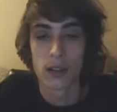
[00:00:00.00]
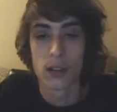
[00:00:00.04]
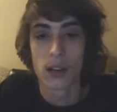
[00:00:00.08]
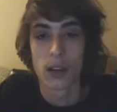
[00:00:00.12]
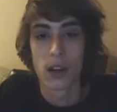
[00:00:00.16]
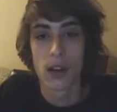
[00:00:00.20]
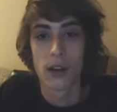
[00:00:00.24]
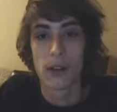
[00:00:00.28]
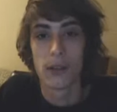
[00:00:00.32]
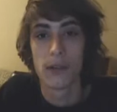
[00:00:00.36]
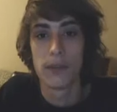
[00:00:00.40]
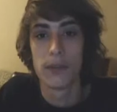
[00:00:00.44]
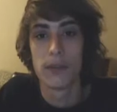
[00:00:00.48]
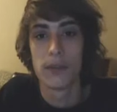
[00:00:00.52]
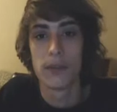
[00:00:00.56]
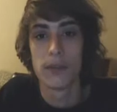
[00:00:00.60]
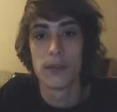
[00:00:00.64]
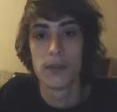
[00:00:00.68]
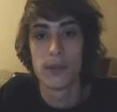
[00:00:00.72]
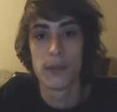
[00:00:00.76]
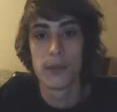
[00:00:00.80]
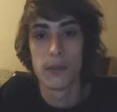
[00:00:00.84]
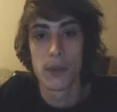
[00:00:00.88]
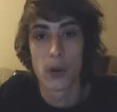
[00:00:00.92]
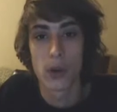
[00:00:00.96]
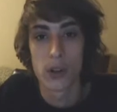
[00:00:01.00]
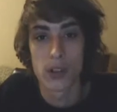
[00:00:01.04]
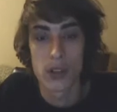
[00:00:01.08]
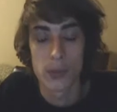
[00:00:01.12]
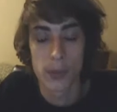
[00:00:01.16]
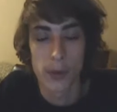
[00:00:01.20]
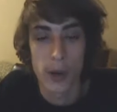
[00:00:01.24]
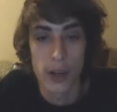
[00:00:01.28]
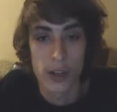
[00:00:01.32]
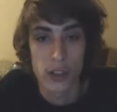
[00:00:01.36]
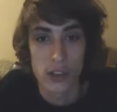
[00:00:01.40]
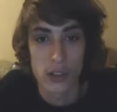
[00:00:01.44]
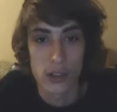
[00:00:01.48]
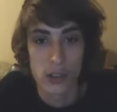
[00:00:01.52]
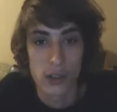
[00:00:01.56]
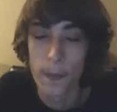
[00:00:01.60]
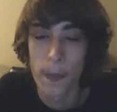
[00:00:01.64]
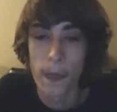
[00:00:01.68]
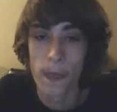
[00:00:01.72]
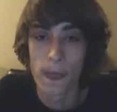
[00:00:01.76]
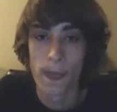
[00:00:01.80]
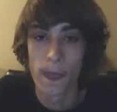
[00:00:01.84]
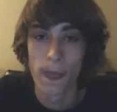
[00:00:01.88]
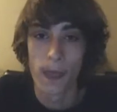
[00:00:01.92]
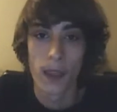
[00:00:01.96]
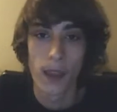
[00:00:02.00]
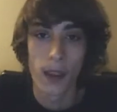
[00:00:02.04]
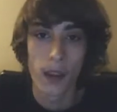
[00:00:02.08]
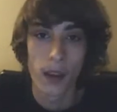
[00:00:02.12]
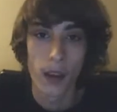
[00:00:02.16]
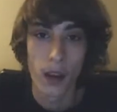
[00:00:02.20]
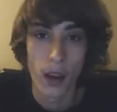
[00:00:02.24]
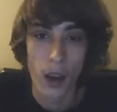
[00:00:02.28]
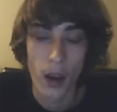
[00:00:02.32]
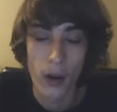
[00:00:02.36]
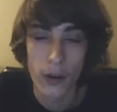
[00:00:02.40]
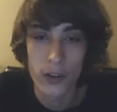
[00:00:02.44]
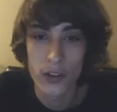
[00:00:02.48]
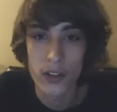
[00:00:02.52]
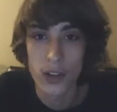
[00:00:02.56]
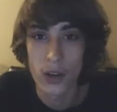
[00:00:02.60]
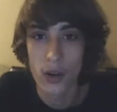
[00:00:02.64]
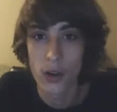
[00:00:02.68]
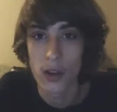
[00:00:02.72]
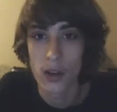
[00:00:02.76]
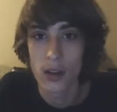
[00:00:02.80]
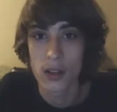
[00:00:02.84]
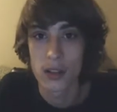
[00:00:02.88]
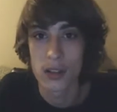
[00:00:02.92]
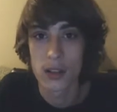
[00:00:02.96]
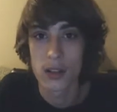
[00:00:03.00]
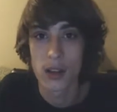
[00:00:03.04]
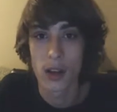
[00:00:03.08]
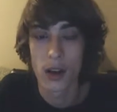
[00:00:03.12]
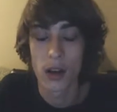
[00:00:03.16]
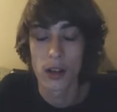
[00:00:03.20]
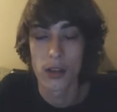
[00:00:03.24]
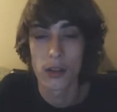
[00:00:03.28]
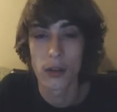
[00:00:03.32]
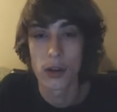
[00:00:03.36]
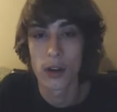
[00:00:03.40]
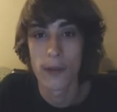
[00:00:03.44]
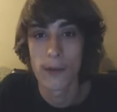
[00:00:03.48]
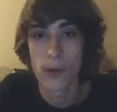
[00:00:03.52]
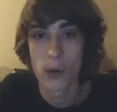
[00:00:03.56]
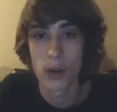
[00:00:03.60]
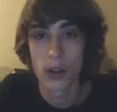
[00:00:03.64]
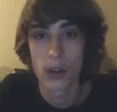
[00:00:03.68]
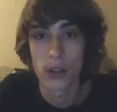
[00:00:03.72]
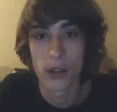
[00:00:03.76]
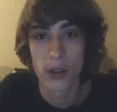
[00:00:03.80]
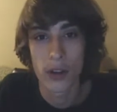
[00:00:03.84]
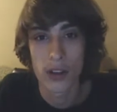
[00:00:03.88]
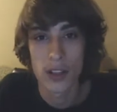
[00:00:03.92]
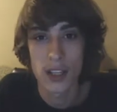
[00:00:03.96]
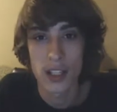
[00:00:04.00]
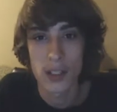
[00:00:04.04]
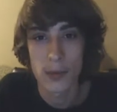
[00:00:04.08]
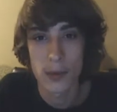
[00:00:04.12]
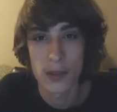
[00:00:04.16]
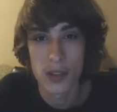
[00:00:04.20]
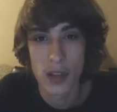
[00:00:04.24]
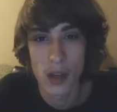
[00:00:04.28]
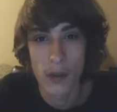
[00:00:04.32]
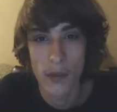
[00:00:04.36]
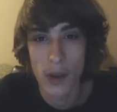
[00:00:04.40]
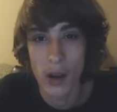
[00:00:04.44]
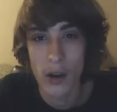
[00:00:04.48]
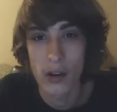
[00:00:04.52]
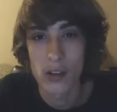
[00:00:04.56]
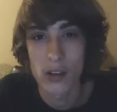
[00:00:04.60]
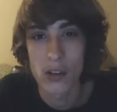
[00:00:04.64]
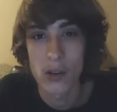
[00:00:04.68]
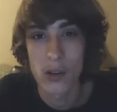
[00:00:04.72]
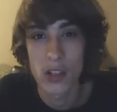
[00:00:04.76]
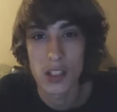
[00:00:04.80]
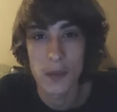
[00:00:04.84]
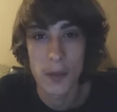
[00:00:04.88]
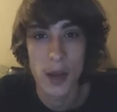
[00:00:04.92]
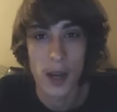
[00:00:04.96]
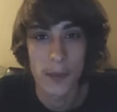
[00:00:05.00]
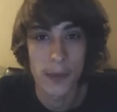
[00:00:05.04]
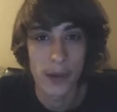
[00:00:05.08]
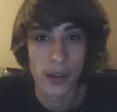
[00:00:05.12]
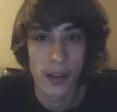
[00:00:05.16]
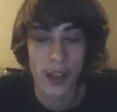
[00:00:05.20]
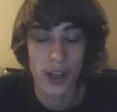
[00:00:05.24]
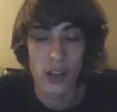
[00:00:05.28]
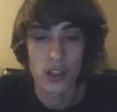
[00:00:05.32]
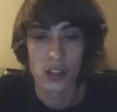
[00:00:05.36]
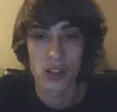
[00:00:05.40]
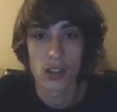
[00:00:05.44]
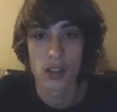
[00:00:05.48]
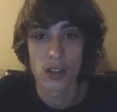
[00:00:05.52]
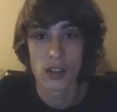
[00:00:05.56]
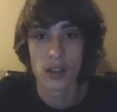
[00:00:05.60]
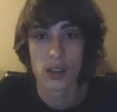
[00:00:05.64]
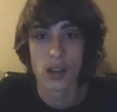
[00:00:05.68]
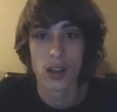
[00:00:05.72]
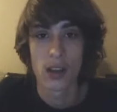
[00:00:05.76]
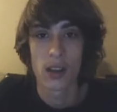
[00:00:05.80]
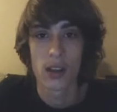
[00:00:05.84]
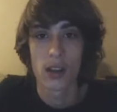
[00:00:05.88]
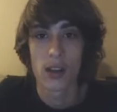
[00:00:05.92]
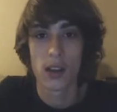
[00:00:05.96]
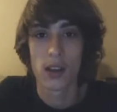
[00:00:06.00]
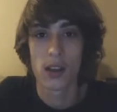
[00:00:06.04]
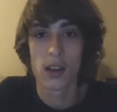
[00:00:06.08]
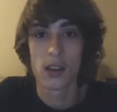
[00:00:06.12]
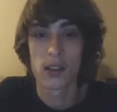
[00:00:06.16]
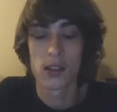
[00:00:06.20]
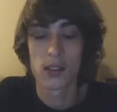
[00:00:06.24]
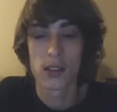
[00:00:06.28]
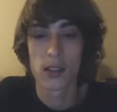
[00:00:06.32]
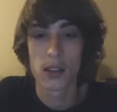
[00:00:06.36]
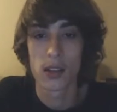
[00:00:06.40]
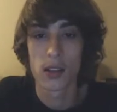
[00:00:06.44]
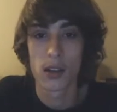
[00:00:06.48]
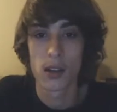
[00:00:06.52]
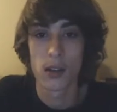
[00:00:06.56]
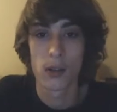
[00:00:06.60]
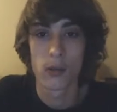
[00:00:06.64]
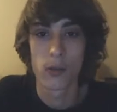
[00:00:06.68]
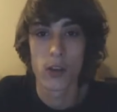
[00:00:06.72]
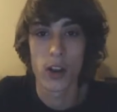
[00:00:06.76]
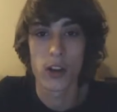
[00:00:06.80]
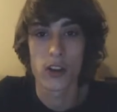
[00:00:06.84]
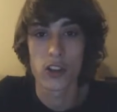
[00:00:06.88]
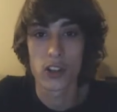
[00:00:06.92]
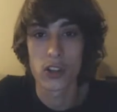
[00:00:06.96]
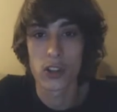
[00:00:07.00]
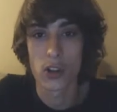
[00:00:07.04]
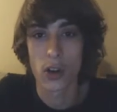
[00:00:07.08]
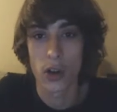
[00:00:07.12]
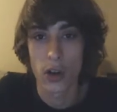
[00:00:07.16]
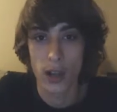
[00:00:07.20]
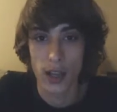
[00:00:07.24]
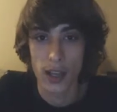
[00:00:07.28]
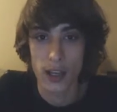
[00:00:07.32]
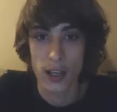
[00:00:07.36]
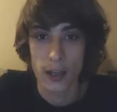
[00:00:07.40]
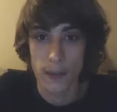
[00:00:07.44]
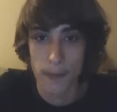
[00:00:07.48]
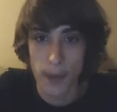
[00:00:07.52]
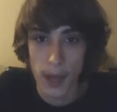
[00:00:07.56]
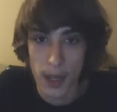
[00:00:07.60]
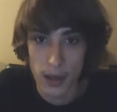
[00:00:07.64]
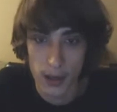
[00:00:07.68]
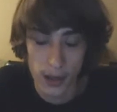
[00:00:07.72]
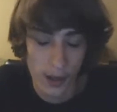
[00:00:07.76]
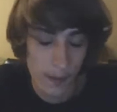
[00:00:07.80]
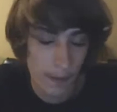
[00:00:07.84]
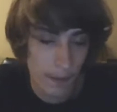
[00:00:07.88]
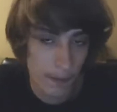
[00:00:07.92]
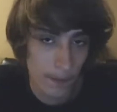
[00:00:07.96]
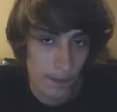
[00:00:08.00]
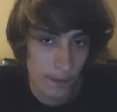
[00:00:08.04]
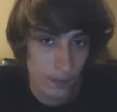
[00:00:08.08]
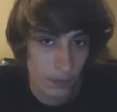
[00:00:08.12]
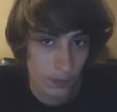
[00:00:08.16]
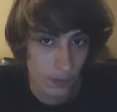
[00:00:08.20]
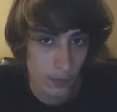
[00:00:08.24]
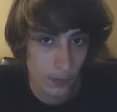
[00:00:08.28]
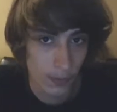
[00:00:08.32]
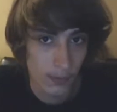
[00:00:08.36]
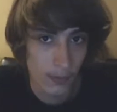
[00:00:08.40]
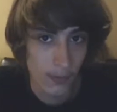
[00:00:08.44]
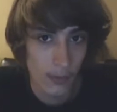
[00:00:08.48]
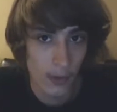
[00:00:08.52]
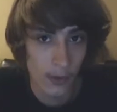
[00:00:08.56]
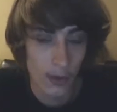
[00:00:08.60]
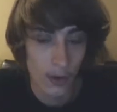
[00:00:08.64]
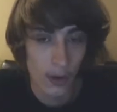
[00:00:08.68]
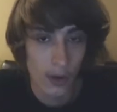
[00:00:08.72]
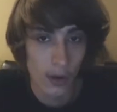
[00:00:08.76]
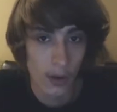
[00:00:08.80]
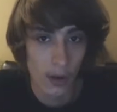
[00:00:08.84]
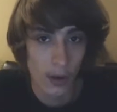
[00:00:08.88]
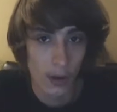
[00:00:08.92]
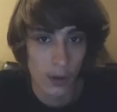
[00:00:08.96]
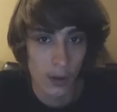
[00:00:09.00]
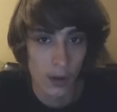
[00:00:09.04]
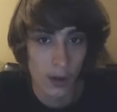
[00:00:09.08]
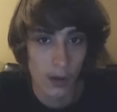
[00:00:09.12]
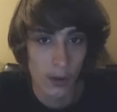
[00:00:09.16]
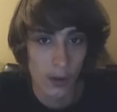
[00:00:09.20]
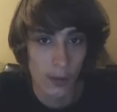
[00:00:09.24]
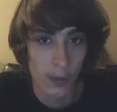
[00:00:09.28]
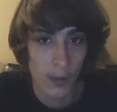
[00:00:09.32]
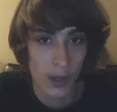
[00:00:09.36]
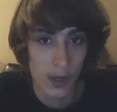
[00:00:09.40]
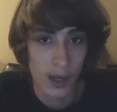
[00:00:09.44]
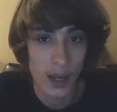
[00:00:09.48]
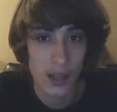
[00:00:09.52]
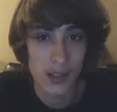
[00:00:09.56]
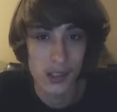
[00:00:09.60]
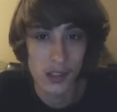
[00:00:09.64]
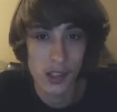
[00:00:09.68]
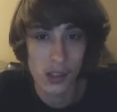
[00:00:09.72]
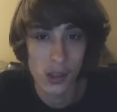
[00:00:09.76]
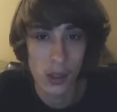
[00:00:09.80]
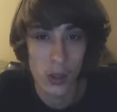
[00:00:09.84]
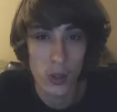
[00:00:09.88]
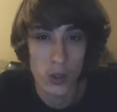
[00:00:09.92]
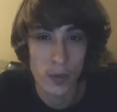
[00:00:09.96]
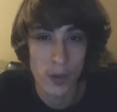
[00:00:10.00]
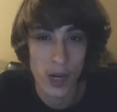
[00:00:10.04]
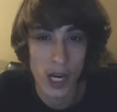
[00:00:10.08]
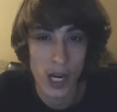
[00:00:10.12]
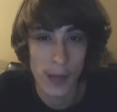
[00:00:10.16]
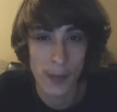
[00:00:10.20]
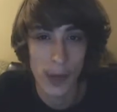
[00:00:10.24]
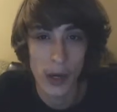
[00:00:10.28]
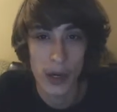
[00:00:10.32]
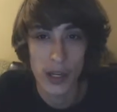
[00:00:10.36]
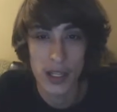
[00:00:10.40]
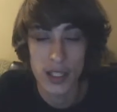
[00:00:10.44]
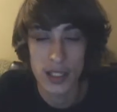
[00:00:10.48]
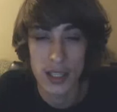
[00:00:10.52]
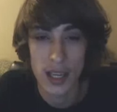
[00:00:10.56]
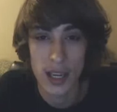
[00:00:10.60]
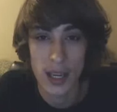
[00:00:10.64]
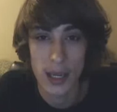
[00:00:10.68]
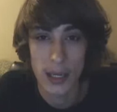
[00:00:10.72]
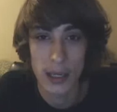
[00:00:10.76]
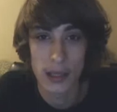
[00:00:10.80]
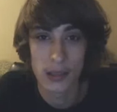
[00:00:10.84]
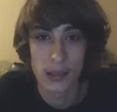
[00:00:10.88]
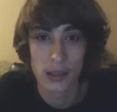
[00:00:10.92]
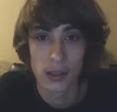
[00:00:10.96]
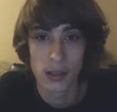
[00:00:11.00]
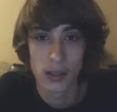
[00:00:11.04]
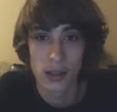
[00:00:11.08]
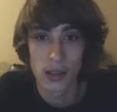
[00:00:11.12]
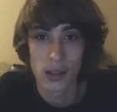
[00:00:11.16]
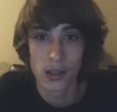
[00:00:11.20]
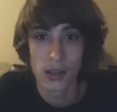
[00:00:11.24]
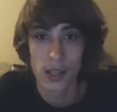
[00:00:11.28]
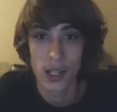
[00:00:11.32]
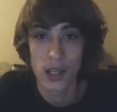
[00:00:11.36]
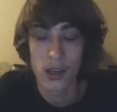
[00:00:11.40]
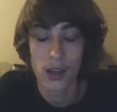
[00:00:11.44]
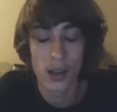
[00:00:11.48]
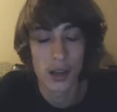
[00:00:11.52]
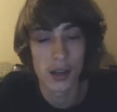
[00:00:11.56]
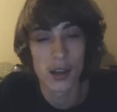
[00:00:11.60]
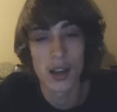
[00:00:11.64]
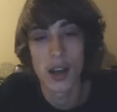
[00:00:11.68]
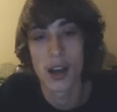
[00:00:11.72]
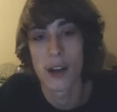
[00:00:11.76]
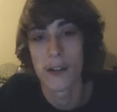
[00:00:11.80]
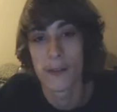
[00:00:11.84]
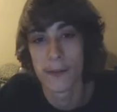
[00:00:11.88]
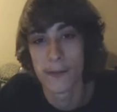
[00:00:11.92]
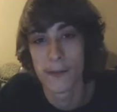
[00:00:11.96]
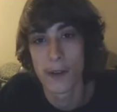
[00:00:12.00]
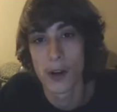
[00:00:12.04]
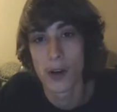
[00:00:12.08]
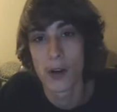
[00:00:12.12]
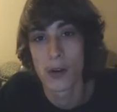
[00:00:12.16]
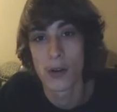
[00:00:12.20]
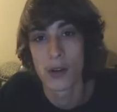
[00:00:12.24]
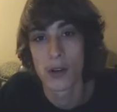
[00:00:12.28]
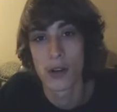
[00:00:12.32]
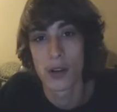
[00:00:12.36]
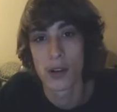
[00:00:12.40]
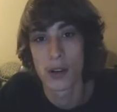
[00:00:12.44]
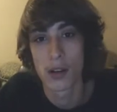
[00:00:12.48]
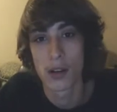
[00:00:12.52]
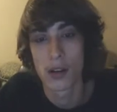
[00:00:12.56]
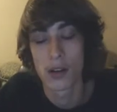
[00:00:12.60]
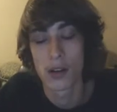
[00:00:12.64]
of voter suppression. Arizona's 34 to 36% of Arizona's population is registered independent. Because it's a closed primary state, they could not vote